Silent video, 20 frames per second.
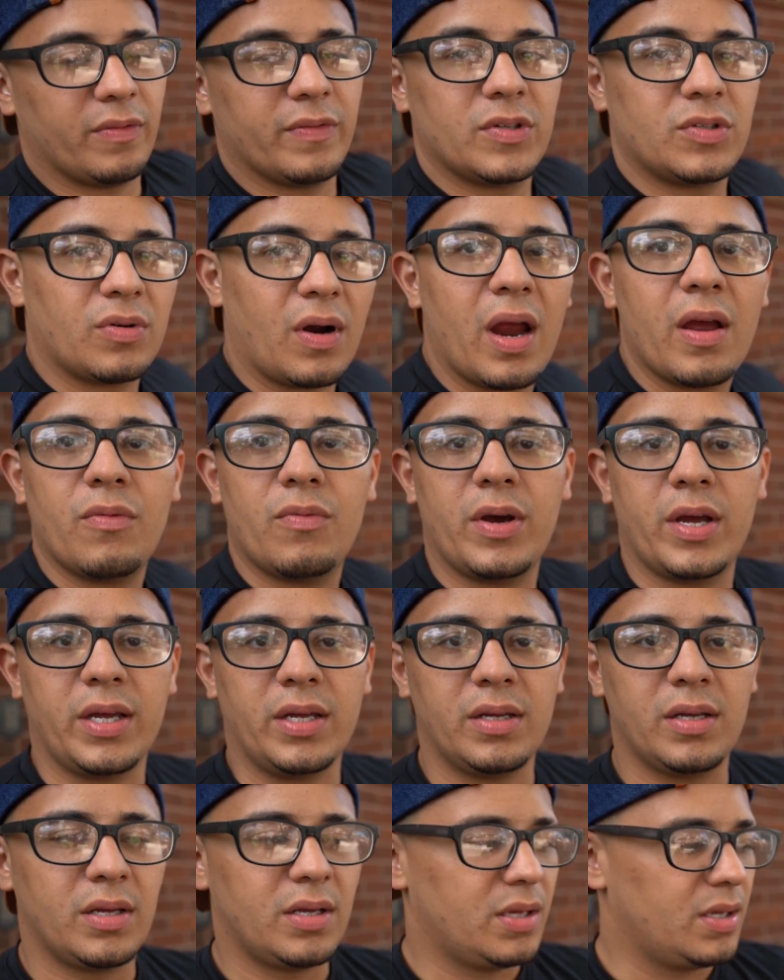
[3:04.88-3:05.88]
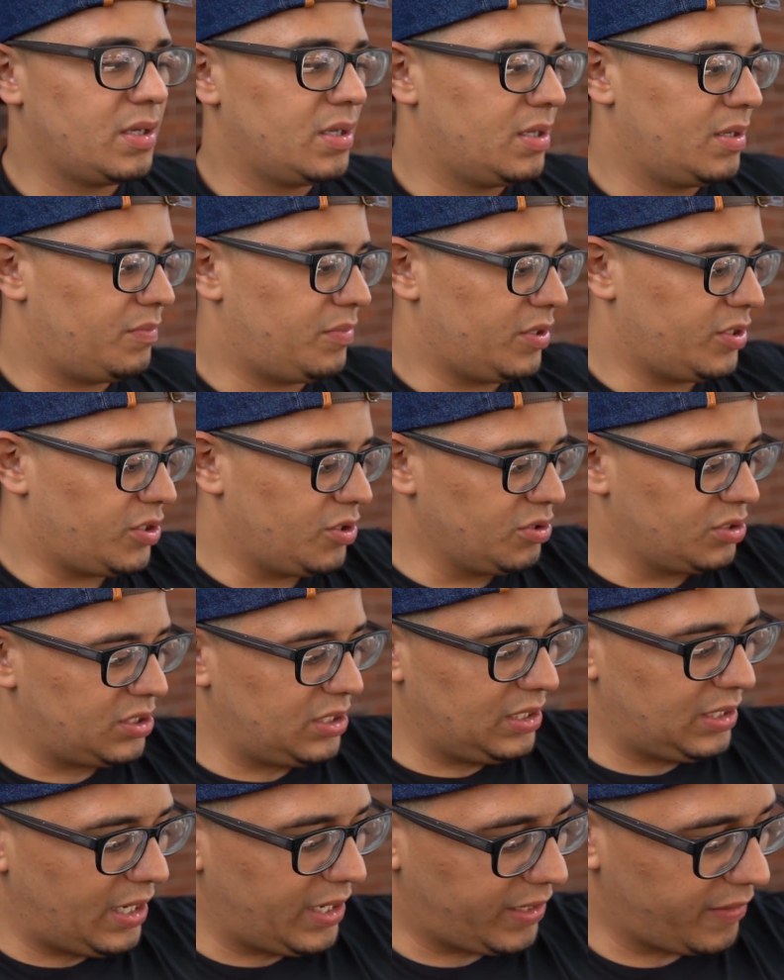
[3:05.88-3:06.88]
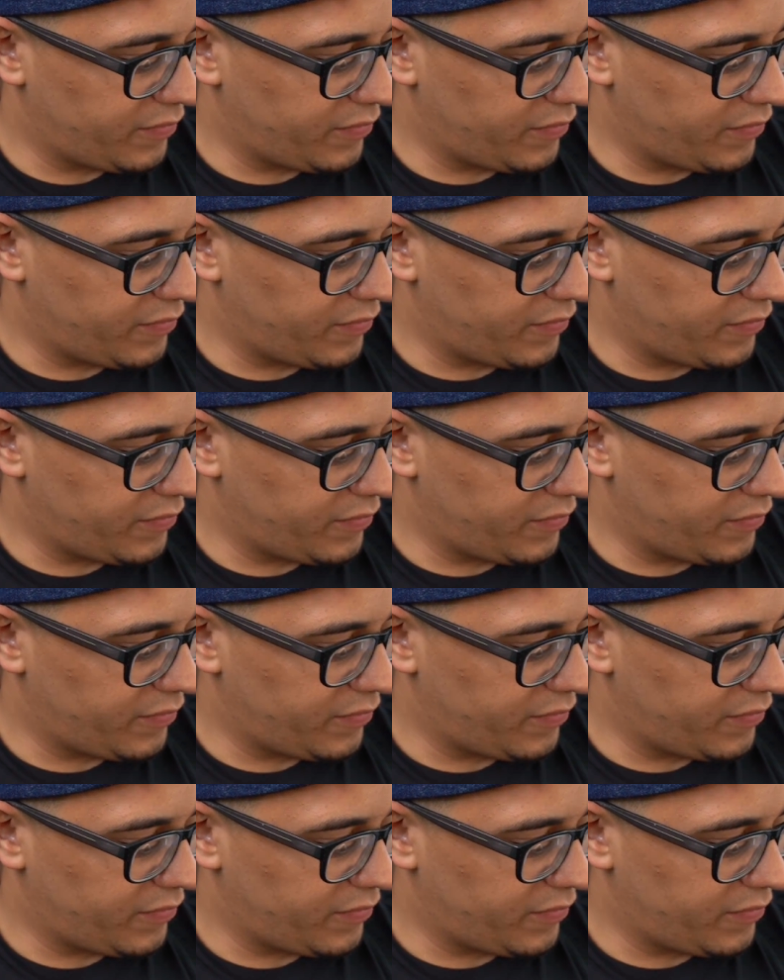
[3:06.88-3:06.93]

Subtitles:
of a driveway, but usually, like